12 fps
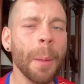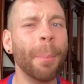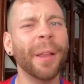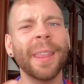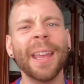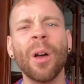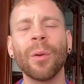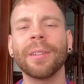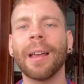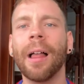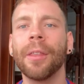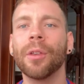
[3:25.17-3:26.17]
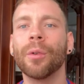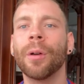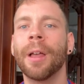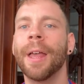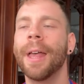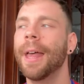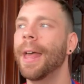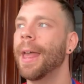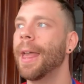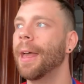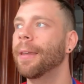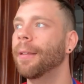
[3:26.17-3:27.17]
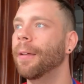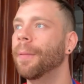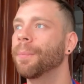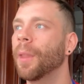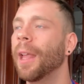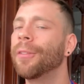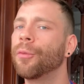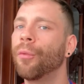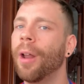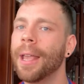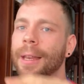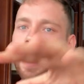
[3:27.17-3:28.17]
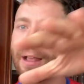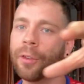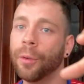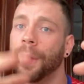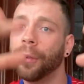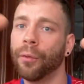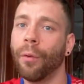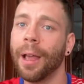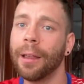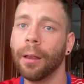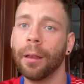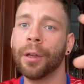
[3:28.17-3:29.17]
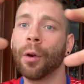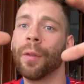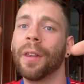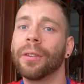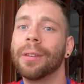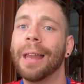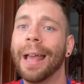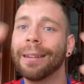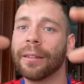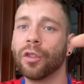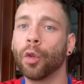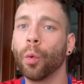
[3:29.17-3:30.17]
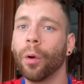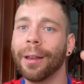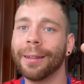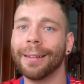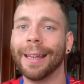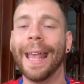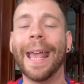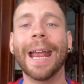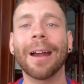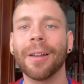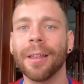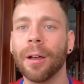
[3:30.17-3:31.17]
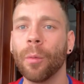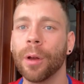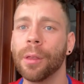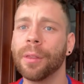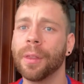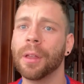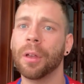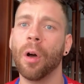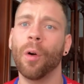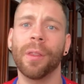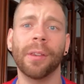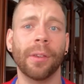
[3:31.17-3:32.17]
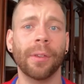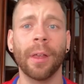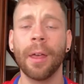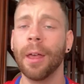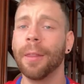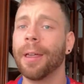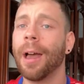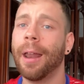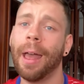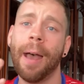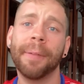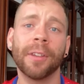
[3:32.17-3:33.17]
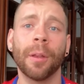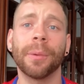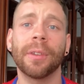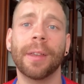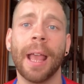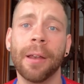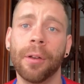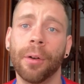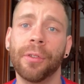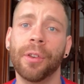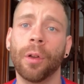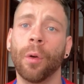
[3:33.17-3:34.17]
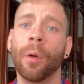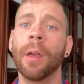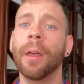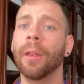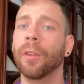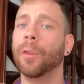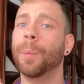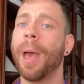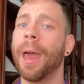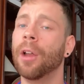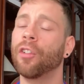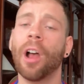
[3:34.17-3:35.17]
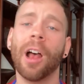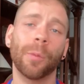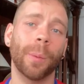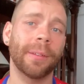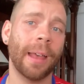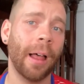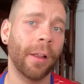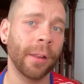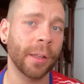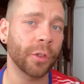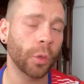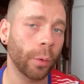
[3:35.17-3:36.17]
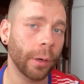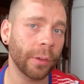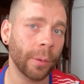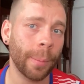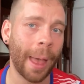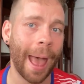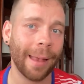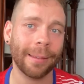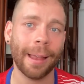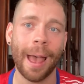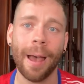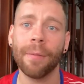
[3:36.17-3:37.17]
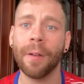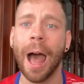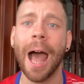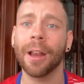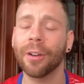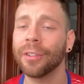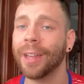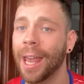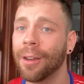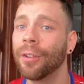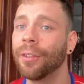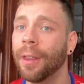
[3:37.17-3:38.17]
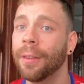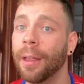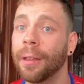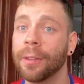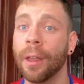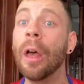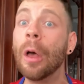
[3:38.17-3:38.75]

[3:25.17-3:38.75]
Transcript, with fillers: But they don't tell you, and uh, it's right next to this right, you know, this nice tourist area where you think, oh, this is got to have some standards. You know, Spanish hospitality and tourism has to have higher standards than this,